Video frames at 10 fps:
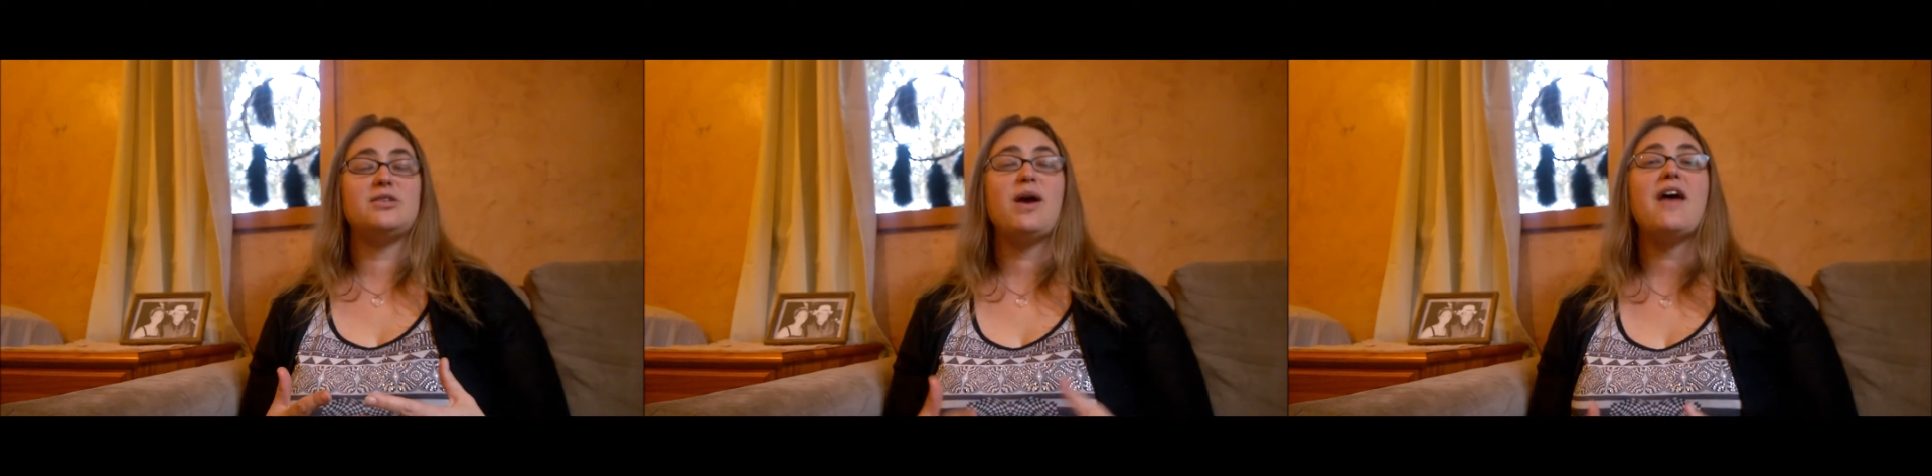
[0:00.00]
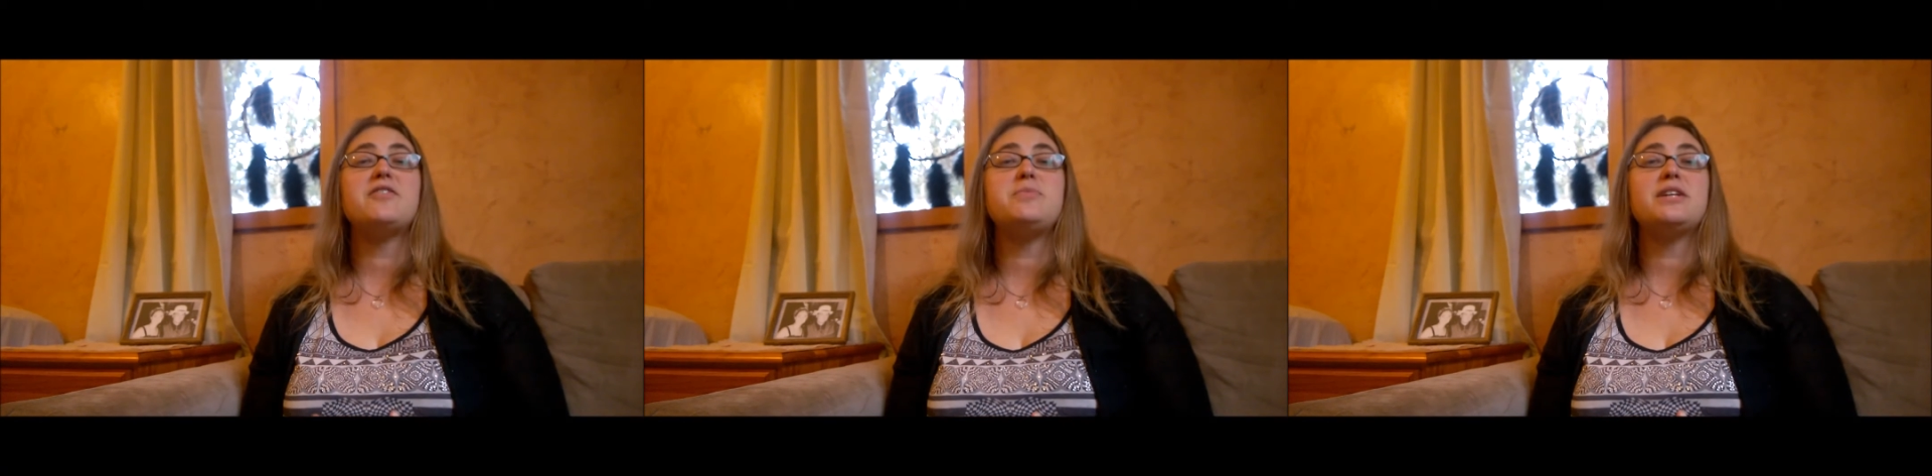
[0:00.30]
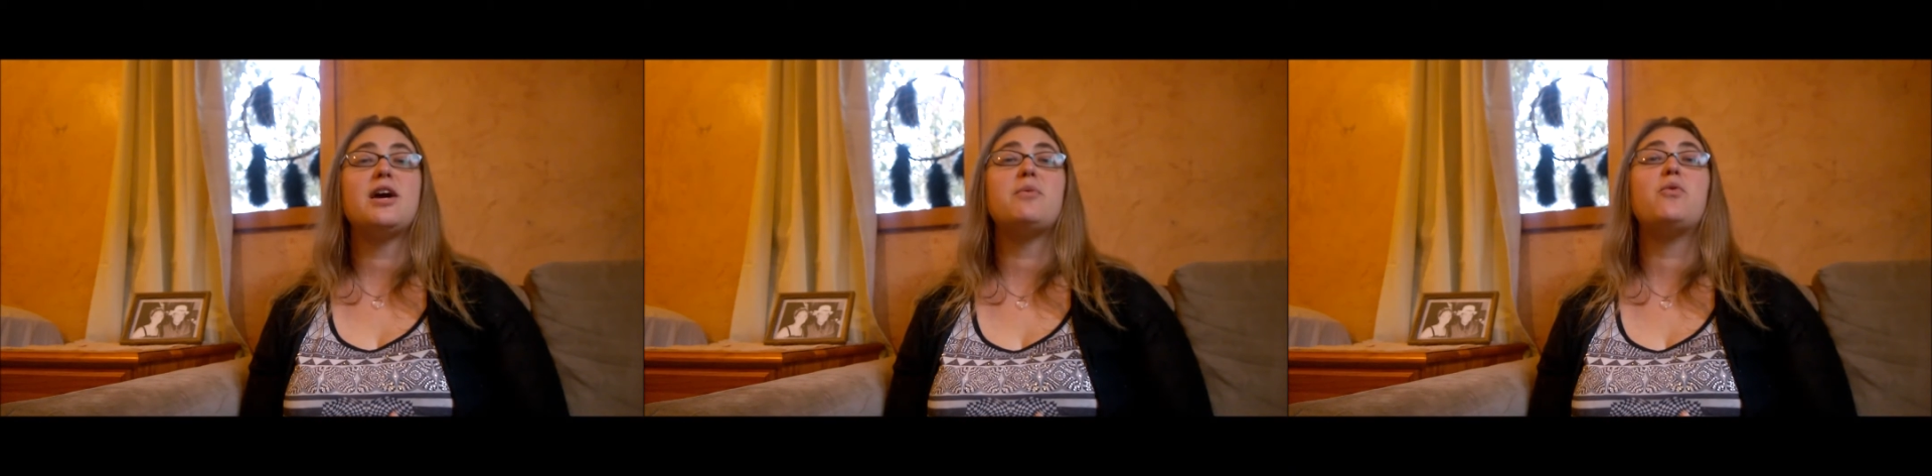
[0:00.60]
You have to
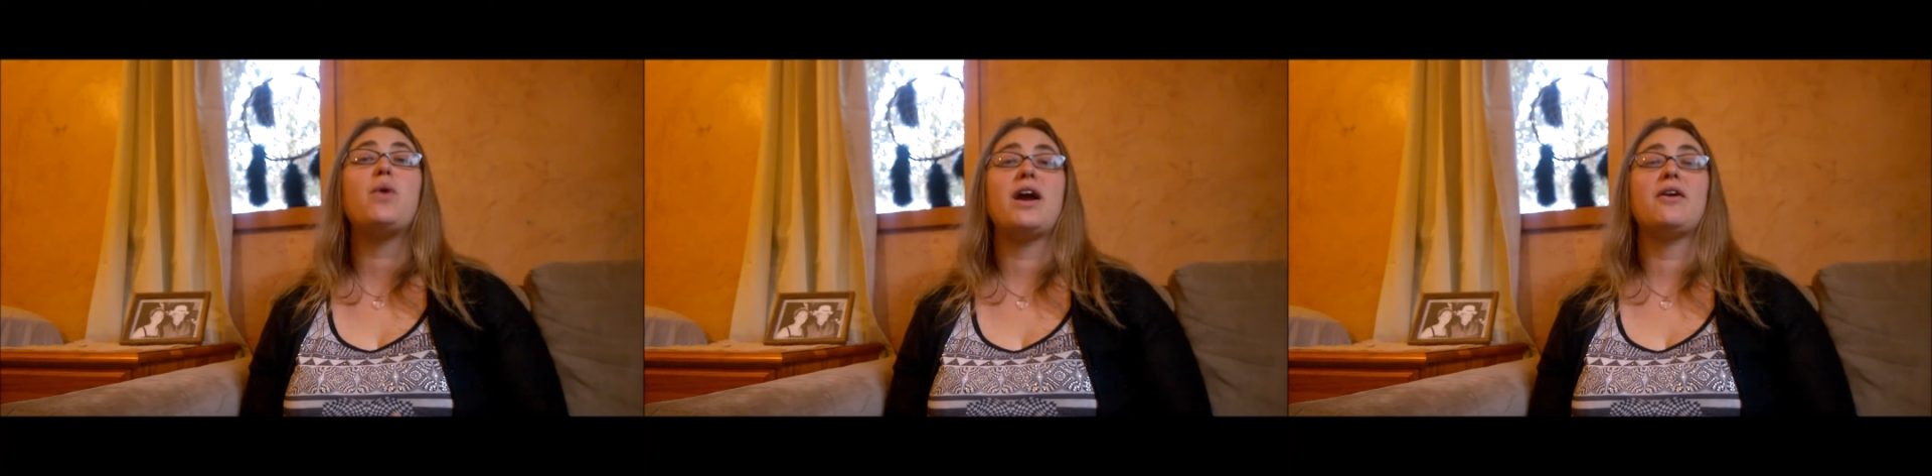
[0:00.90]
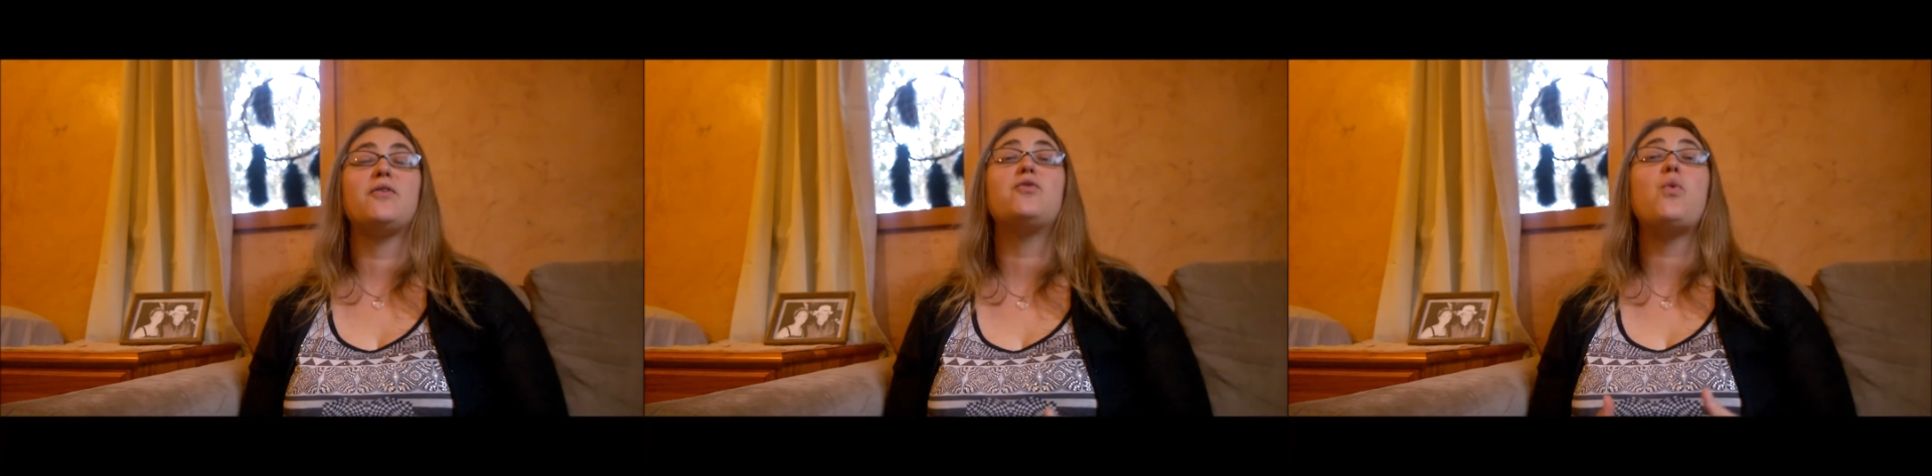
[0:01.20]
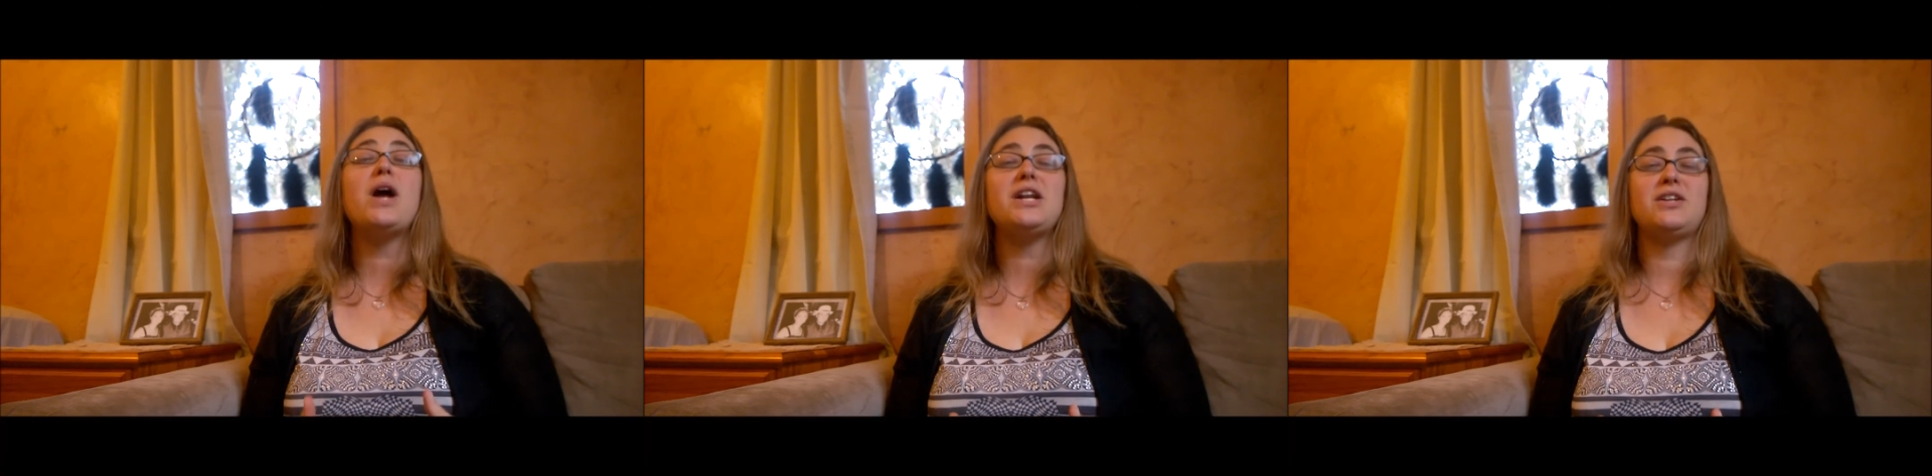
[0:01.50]
become aware of
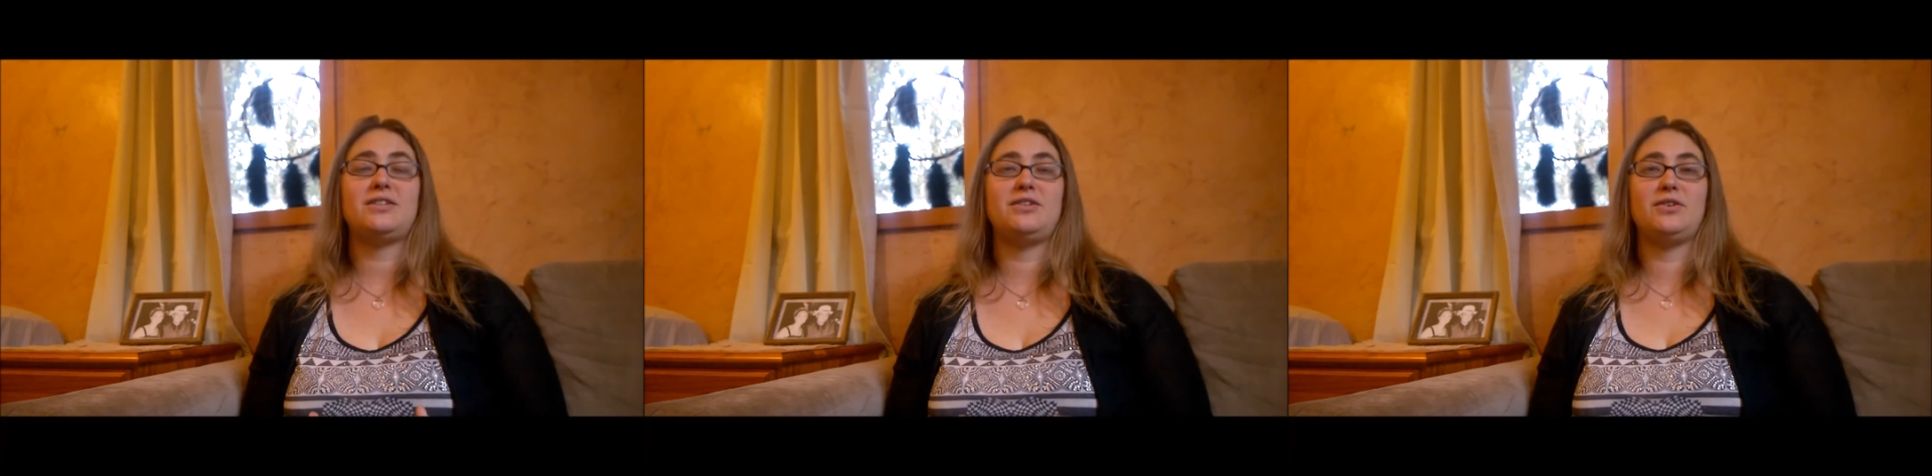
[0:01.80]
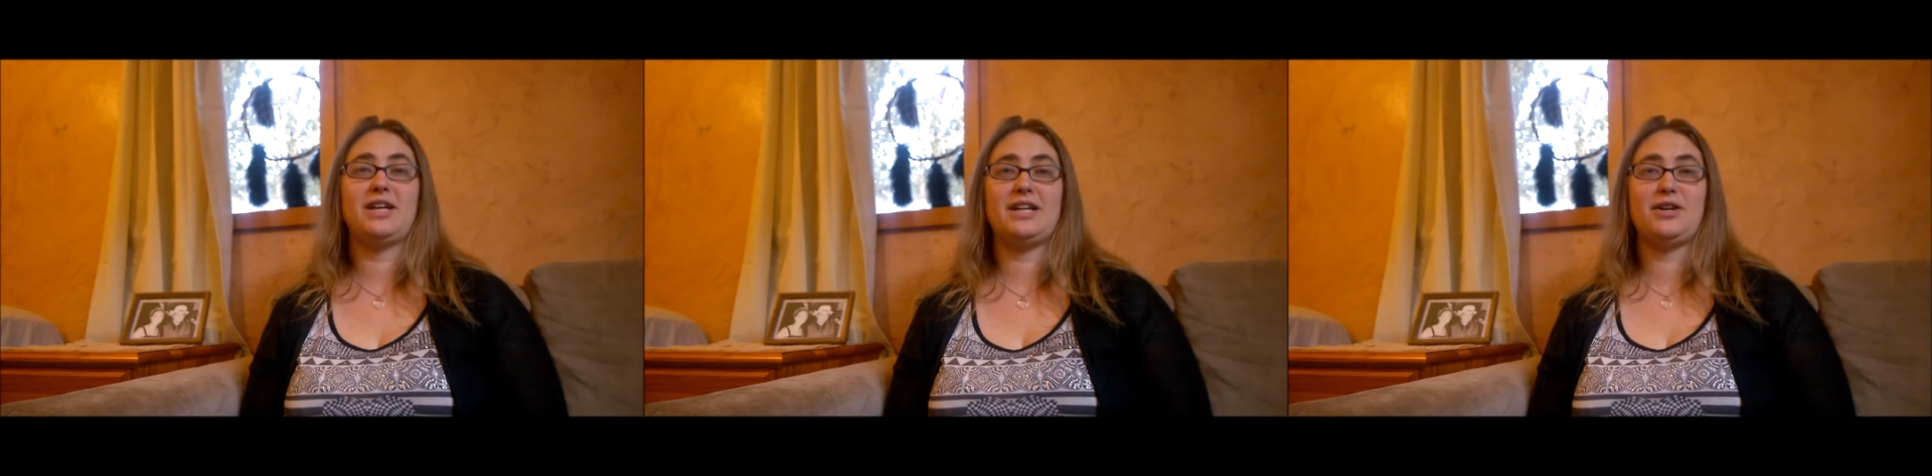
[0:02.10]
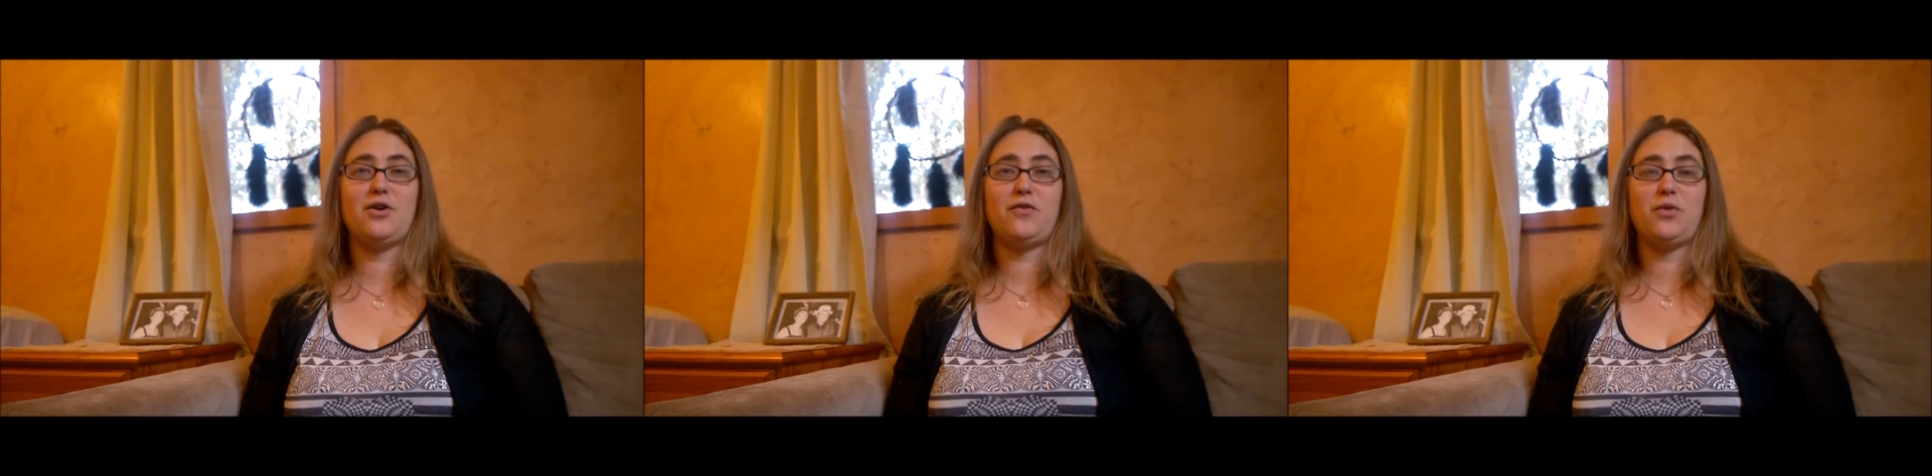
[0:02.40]
when you're
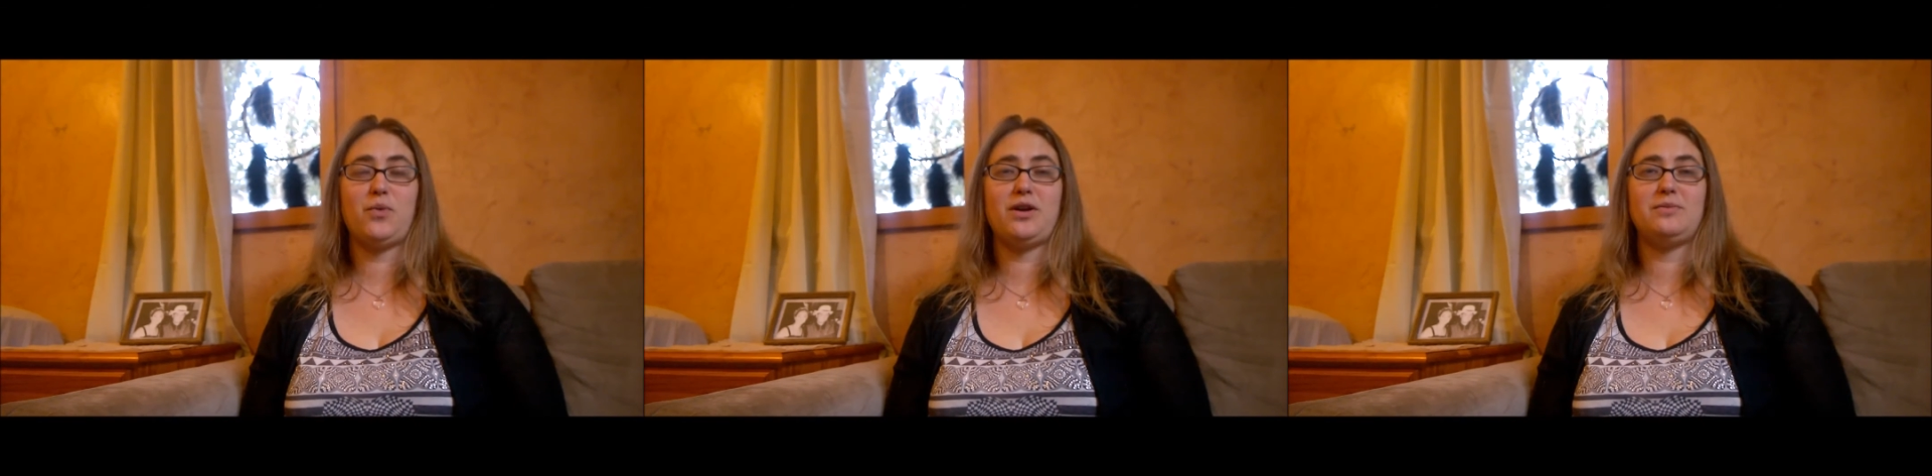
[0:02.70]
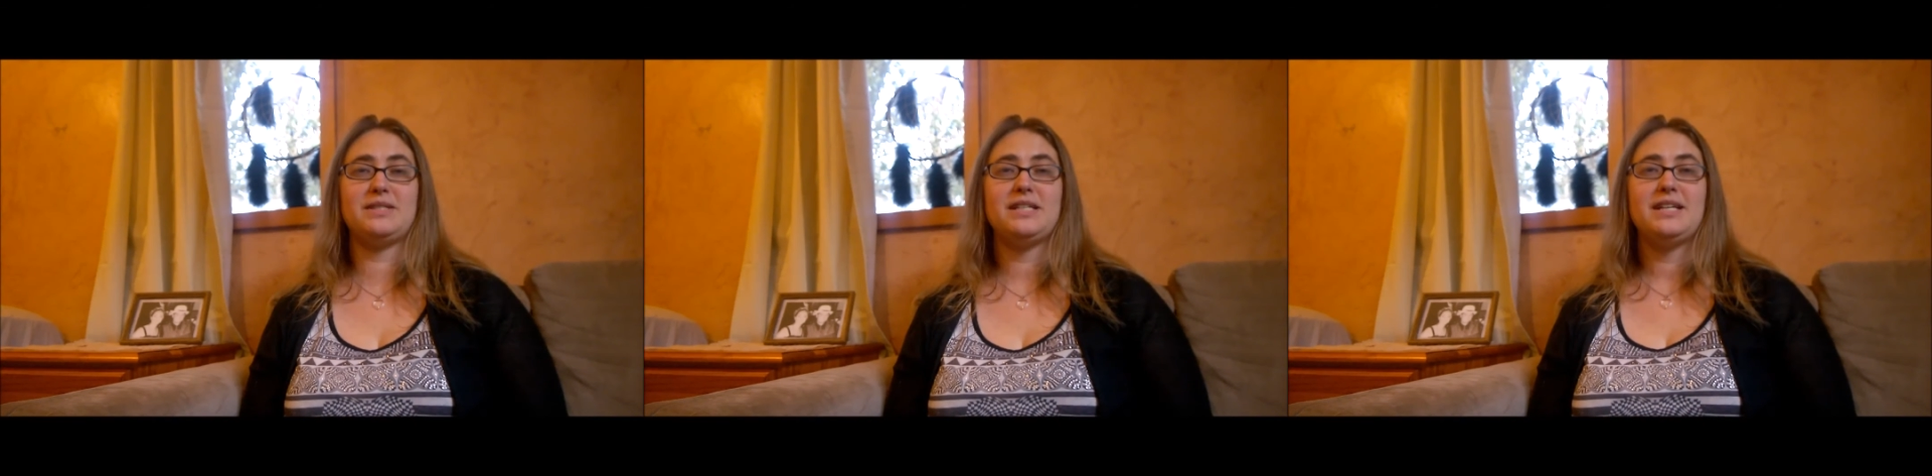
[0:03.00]
getting overwhelmed.